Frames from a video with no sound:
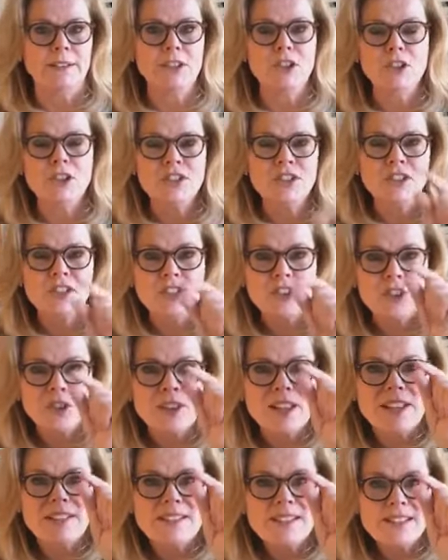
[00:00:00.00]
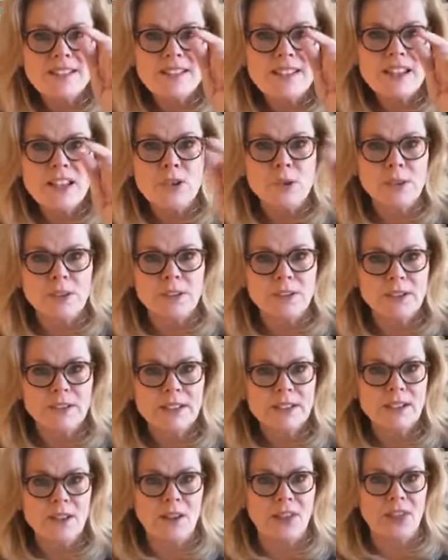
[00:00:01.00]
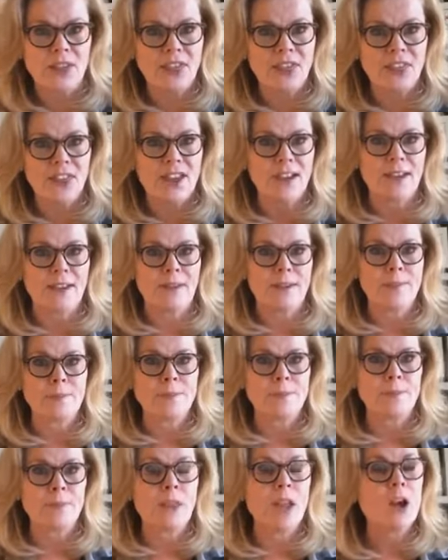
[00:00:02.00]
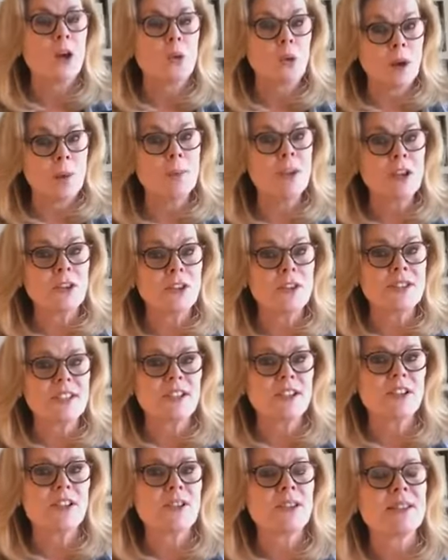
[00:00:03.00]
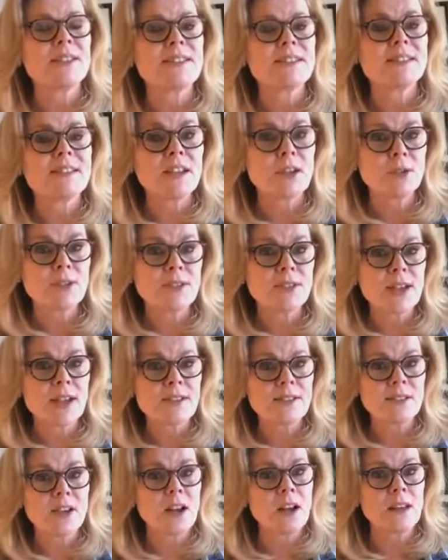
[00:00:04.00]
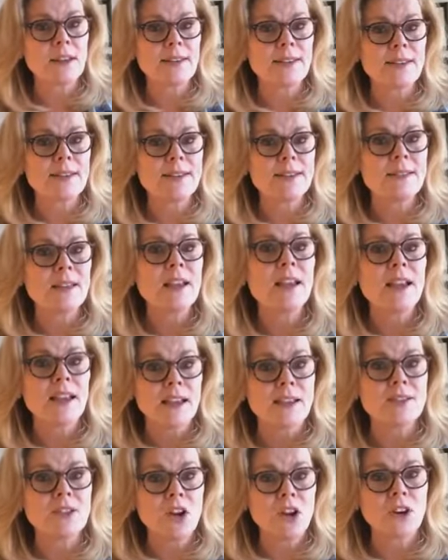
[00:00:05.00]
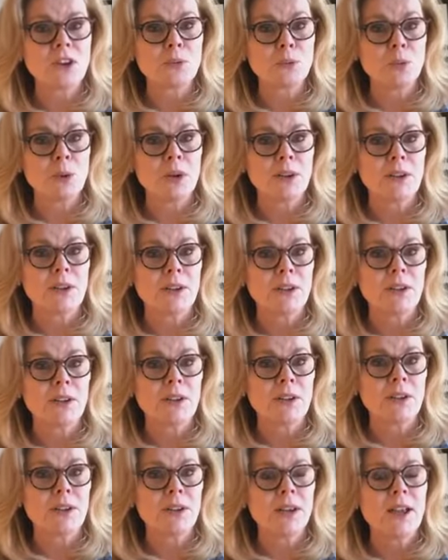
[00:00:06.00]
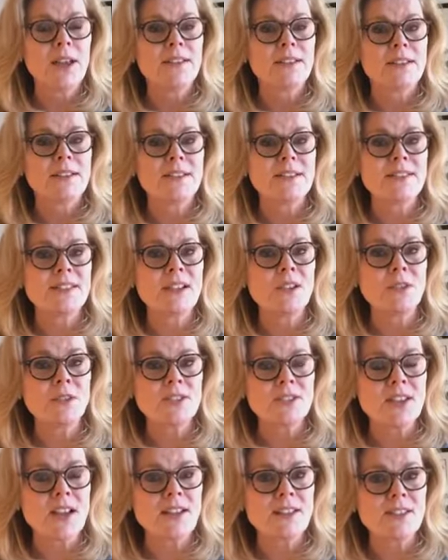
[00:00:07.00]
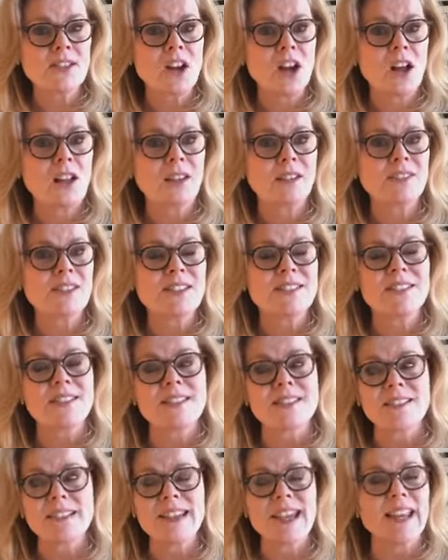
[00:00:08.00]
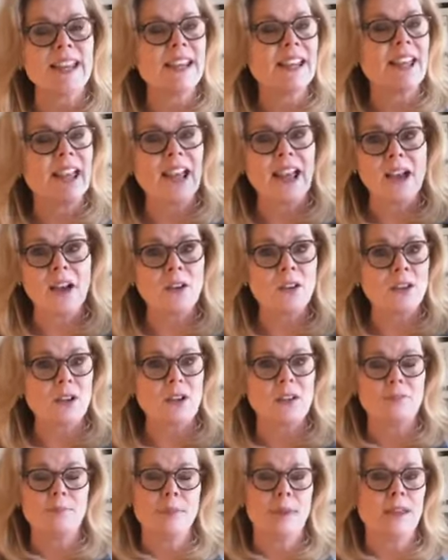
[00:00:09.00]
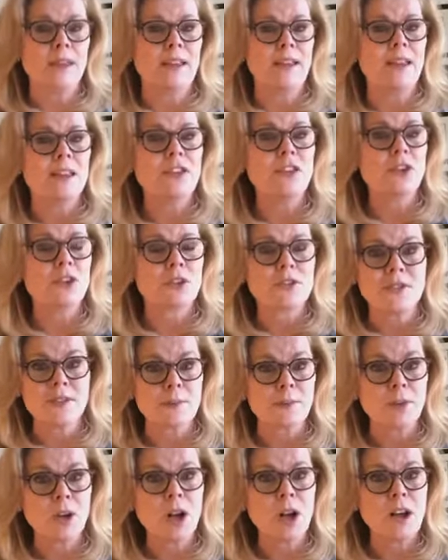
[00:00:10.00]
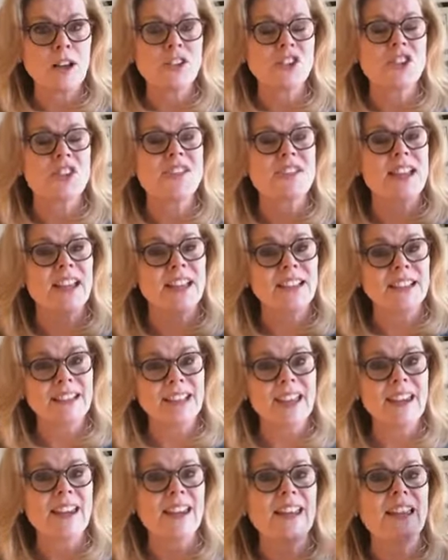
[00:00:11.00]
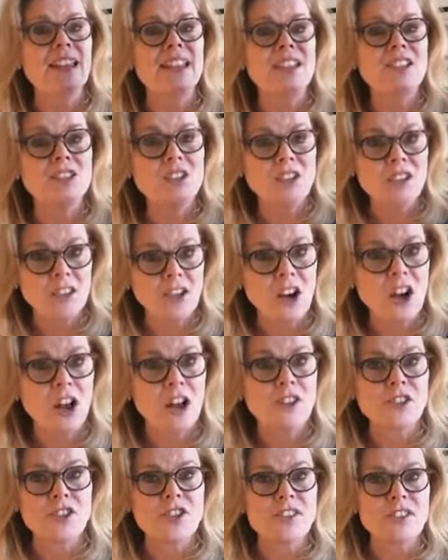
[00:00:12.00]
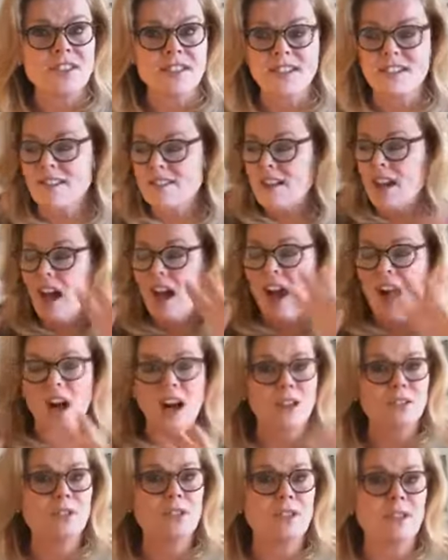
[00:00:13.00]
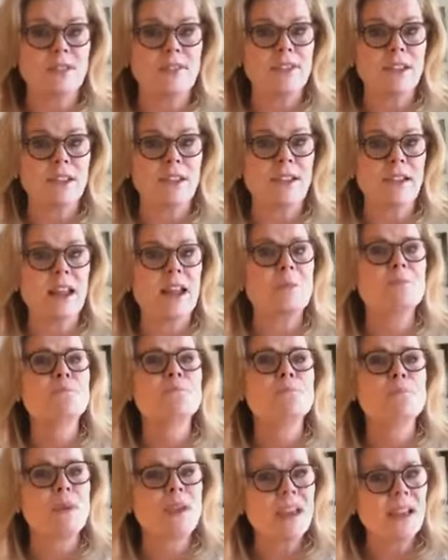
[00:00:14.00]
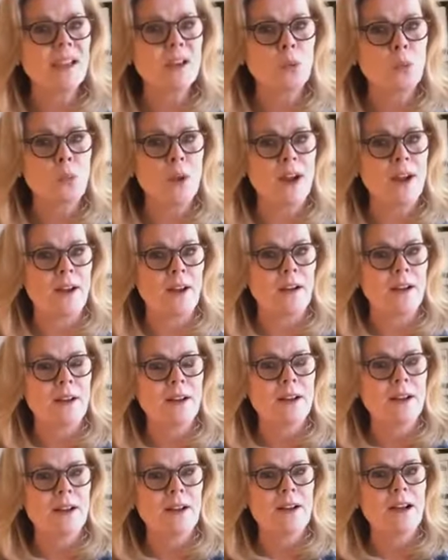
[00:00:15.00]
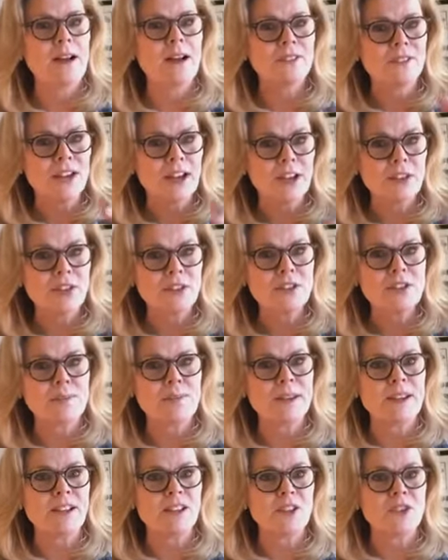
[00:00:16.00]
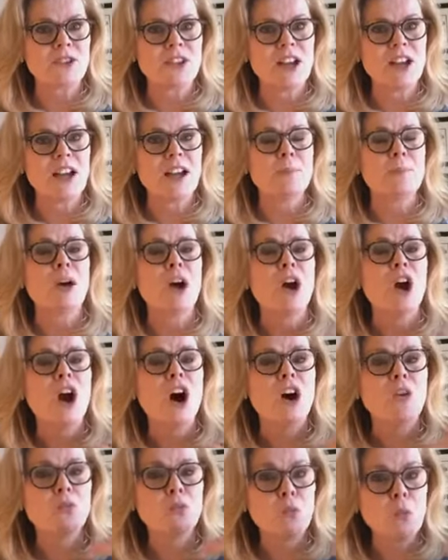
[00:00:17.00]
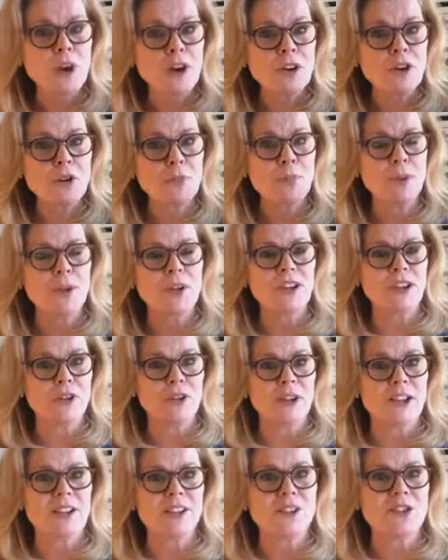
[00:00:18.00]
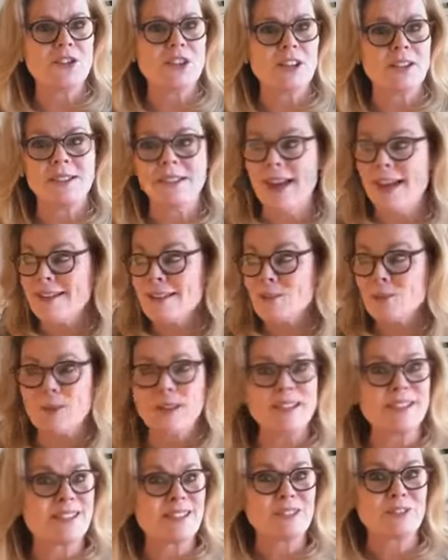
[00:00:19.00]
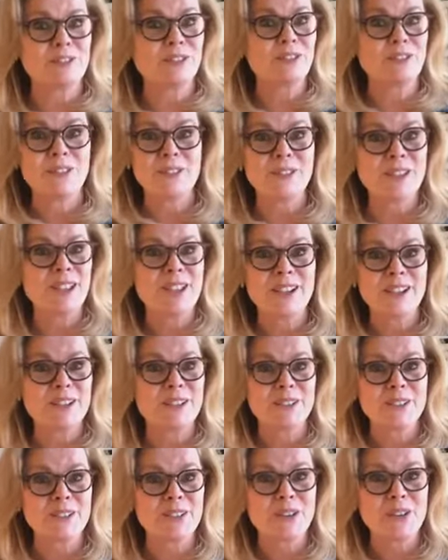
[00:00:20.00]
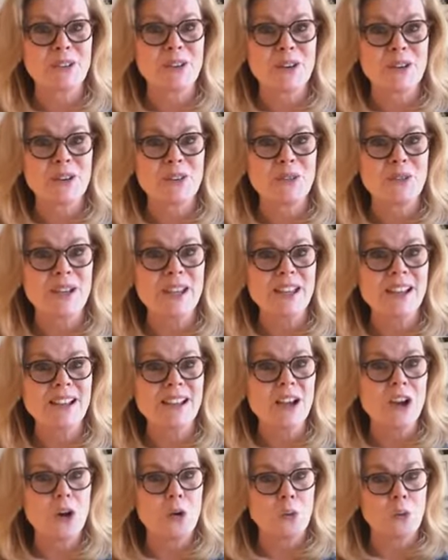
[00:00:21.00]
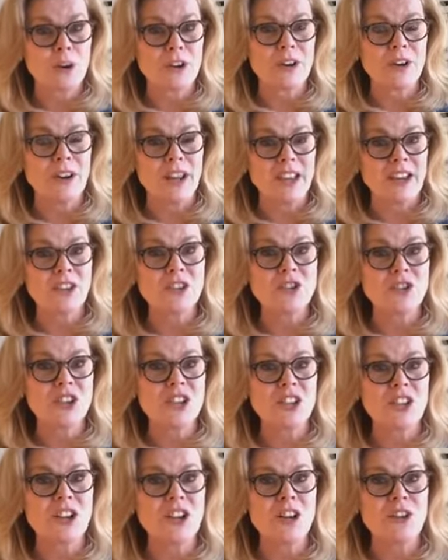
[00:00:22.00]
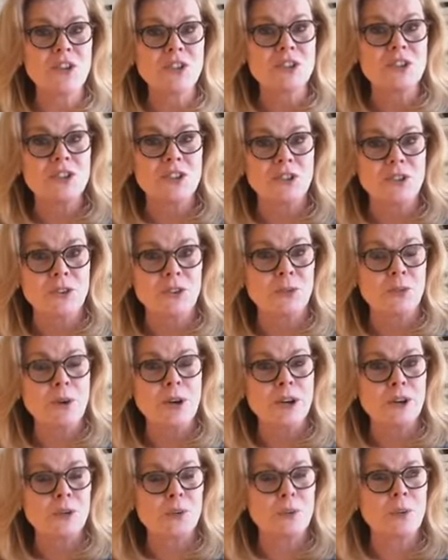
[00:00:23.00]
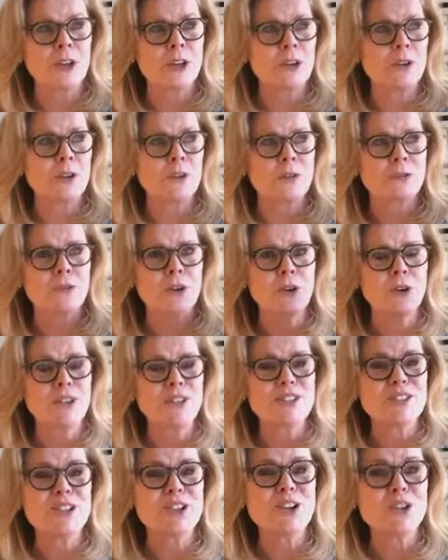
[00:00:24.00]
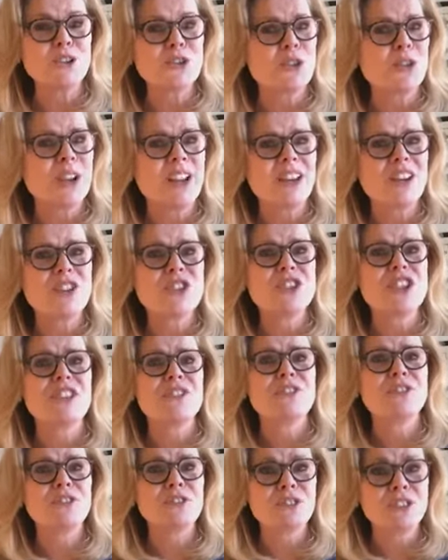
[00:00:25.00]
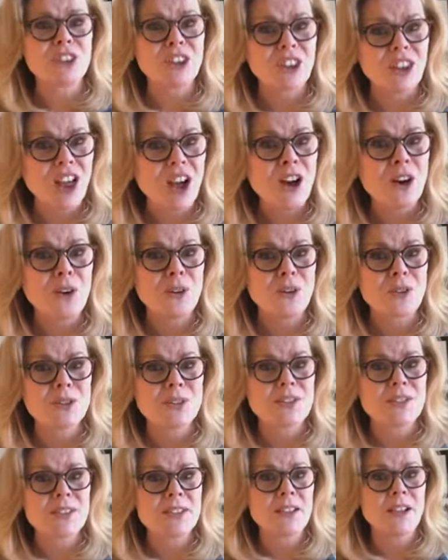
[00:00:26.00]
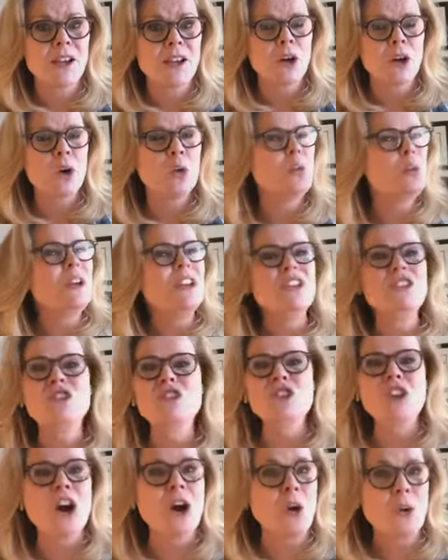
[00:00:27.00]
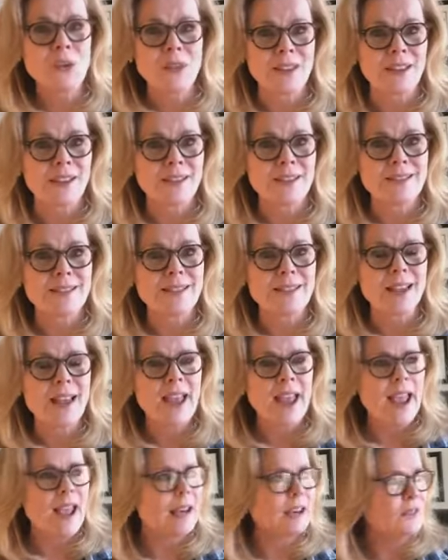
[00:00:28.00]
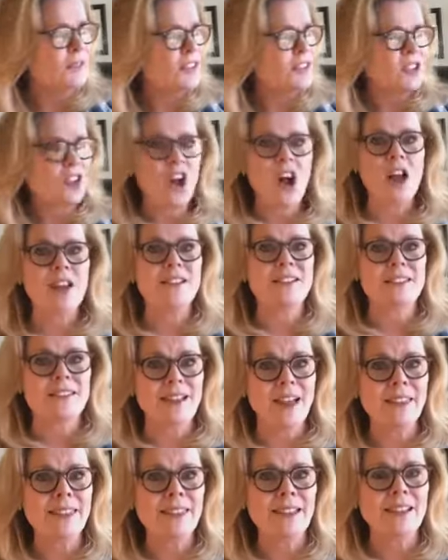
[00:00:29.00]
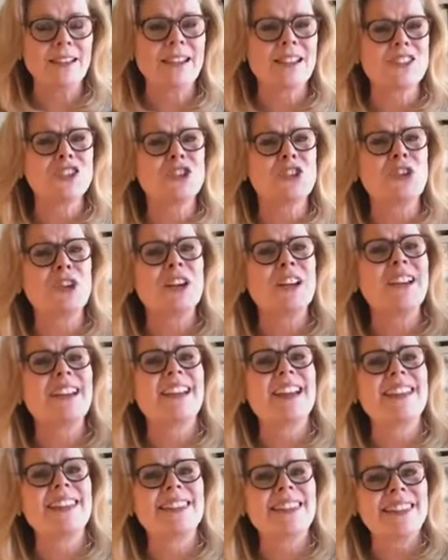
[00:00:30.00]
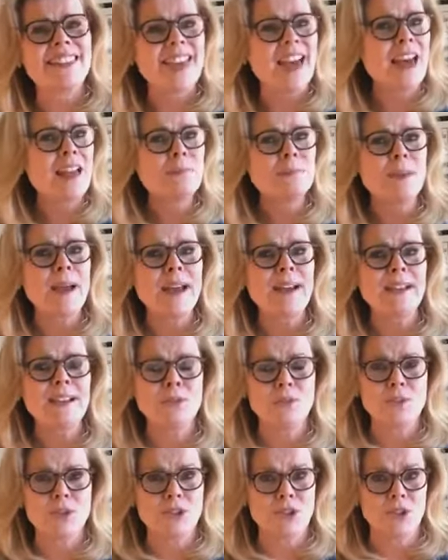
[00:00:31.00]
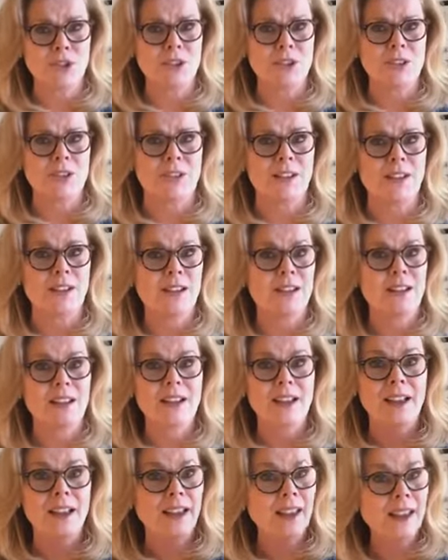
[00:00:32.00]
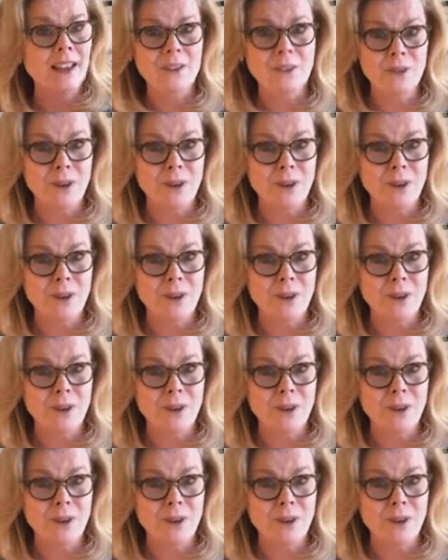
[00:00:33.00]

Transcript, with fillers: You just need to know that secret little thing. Well, I'm here to tell you that the secret sauce to all of this is hard work. That the secret sauce to all of this is getting out of being in your subconscious and getting into the consciousness of living and being aware of how you're spending your time of where you're putting your energy. Last week's, you know, quote of the week, where your energy goes, your where where your focus goes, your energy flows. We know this. And if it's on nothingness, you're going to get that back in return. It, eh,